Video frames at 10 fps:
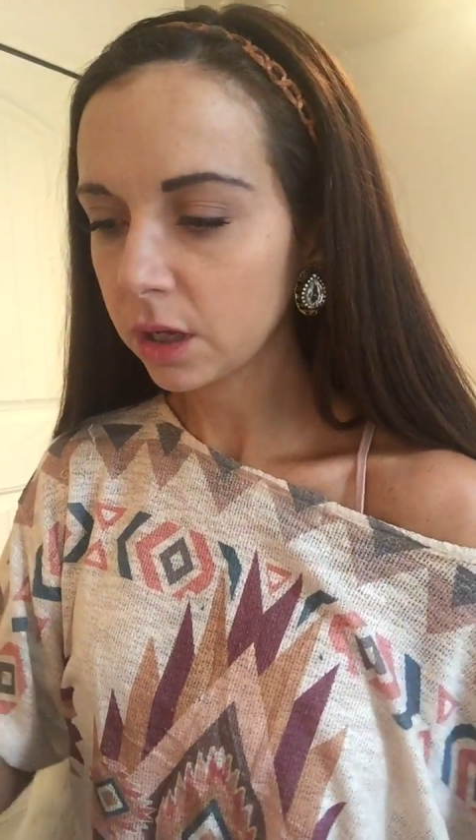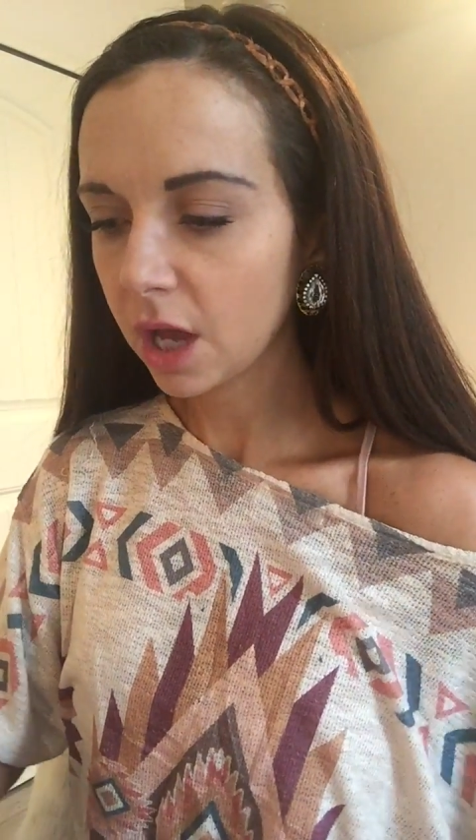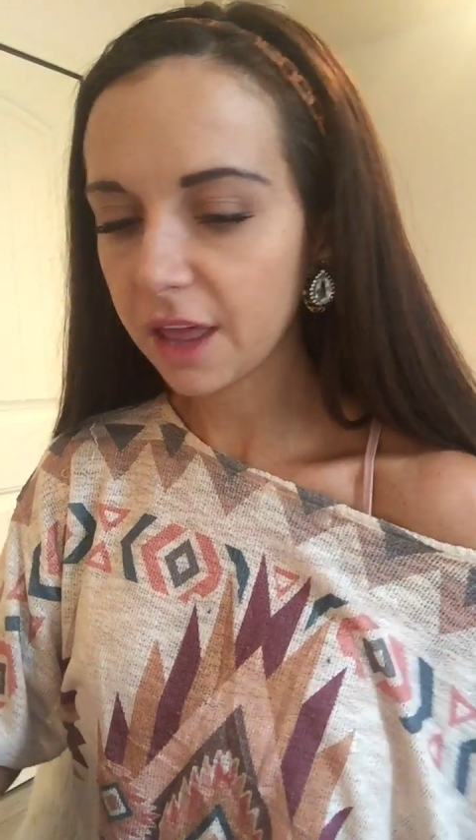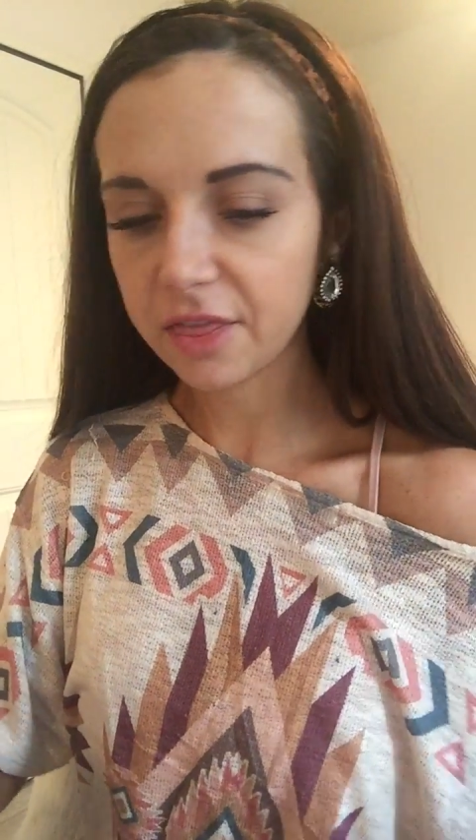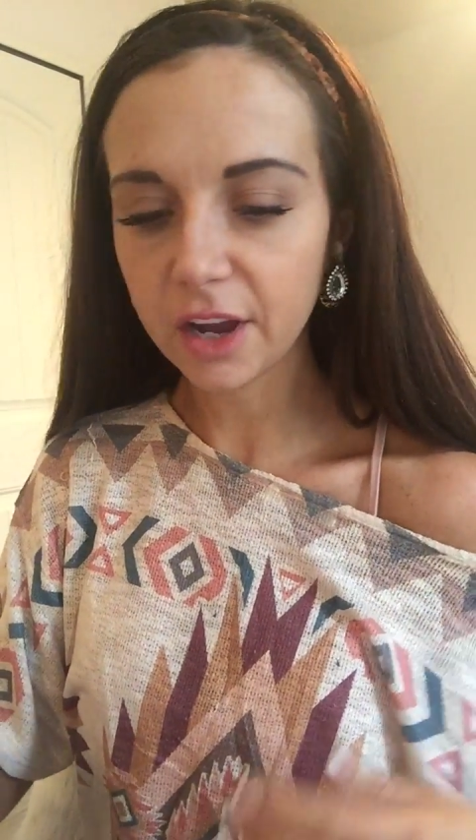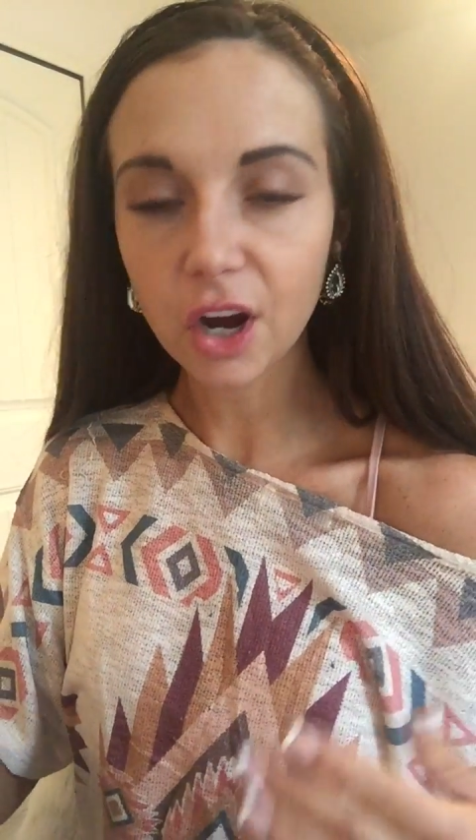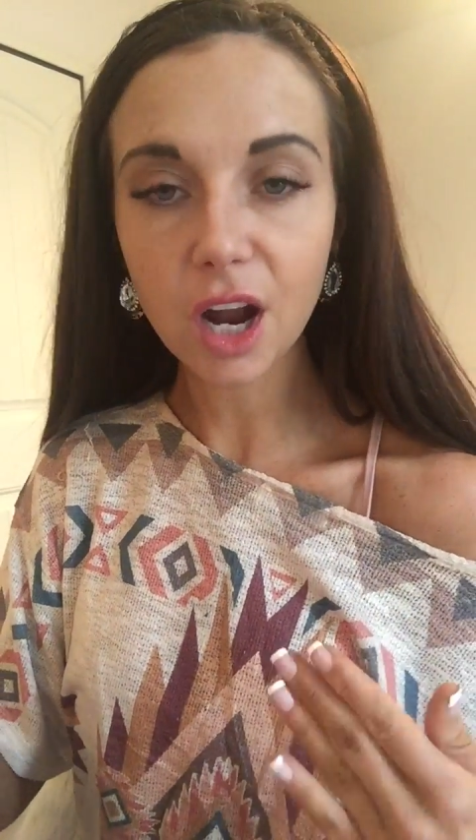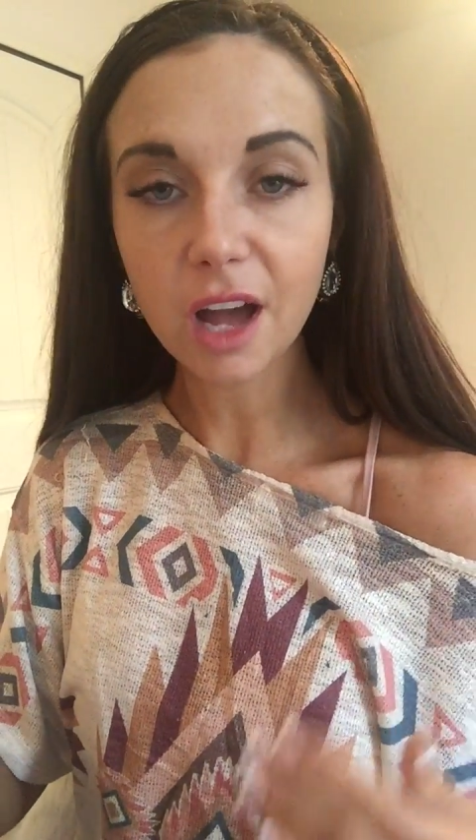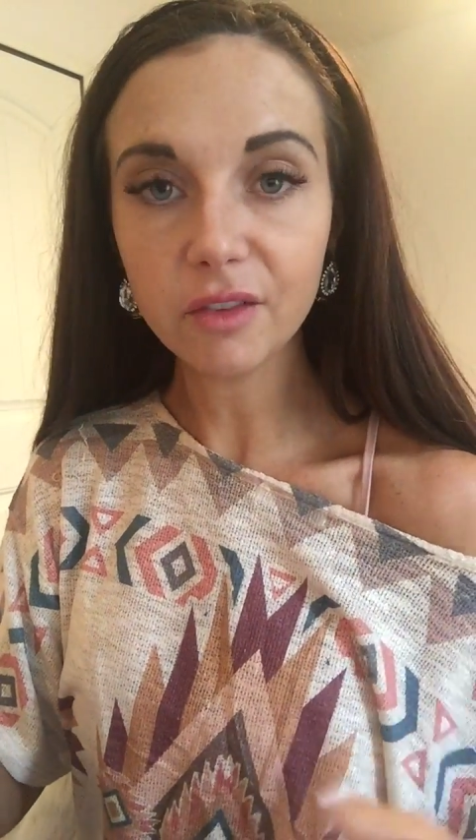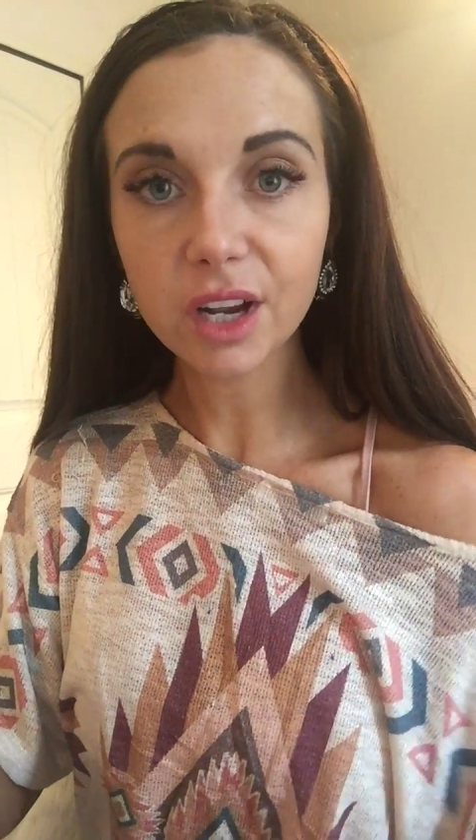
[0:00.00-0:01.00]
a thicker
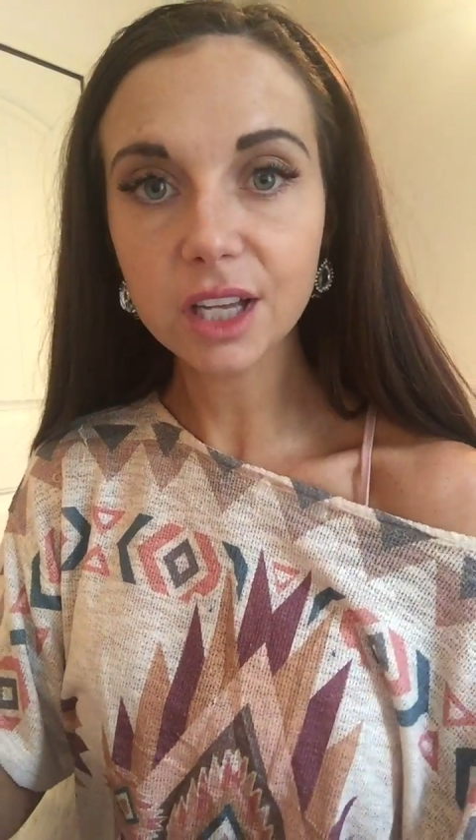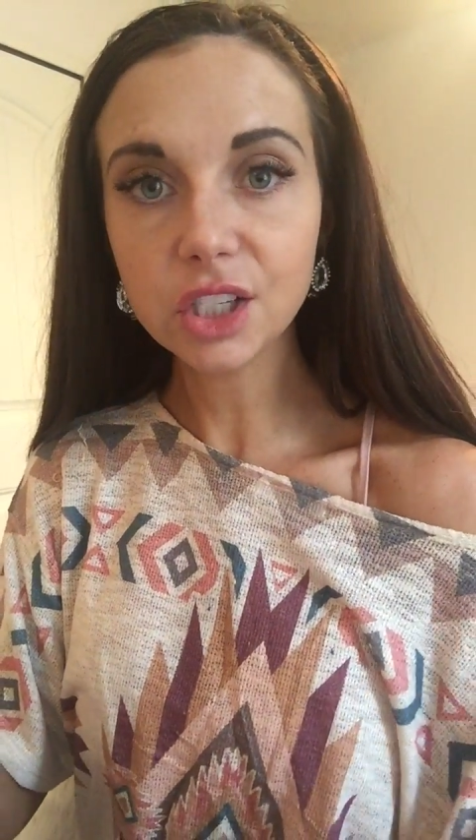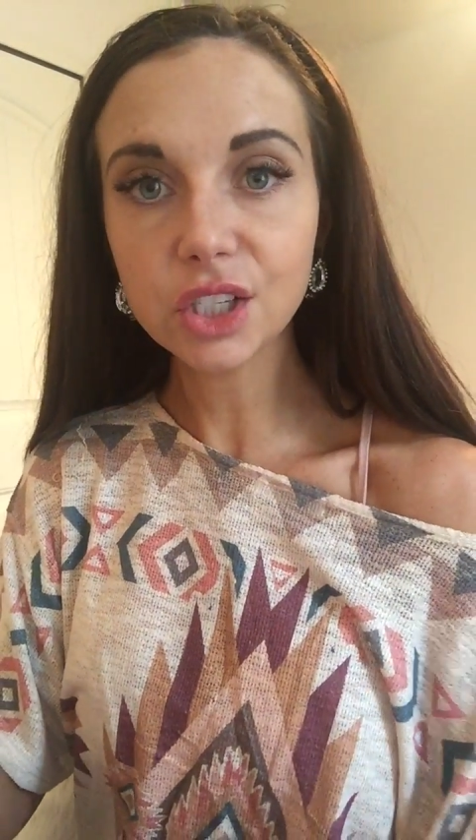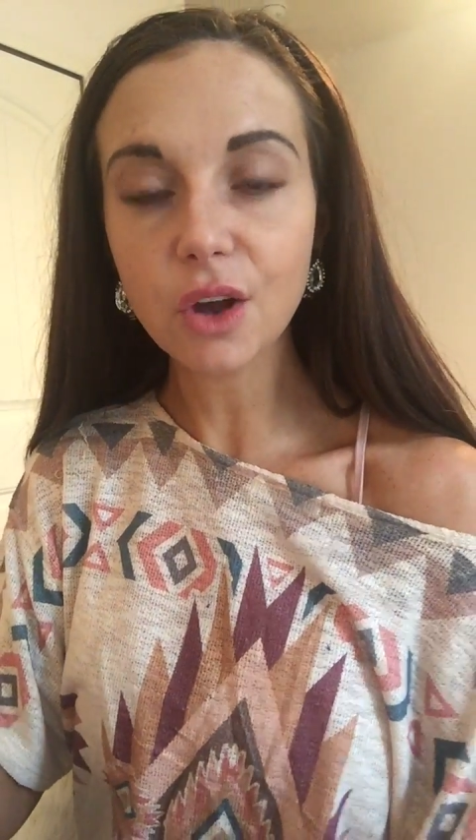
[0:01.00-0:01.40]
coverage, so